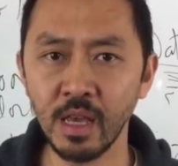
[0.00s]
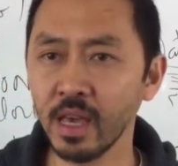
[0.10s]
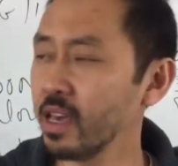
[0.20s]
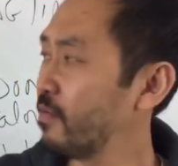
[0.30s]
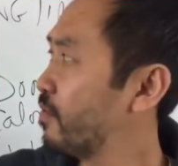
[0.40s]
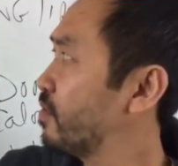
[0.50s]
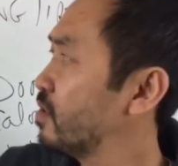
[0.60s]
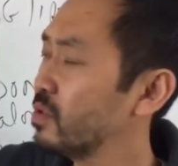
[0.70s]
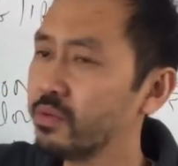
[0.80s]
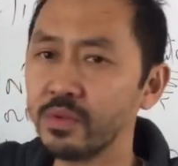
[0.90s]
And
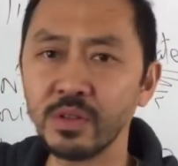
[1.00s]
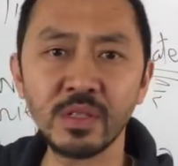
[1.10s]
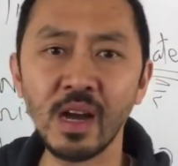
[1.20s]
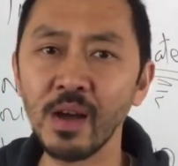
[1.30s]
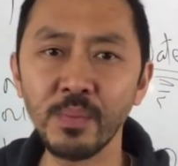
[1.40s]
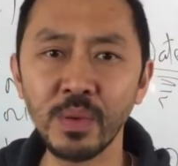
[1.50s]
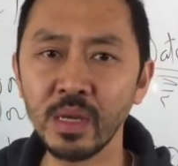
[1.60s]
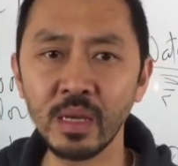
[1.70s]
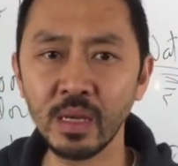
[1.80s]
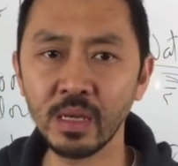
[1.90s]
food will not
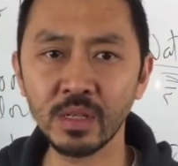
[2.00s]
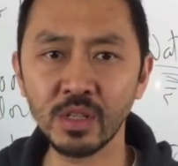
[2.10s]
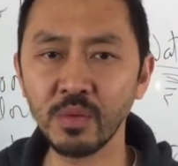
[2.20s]
be such a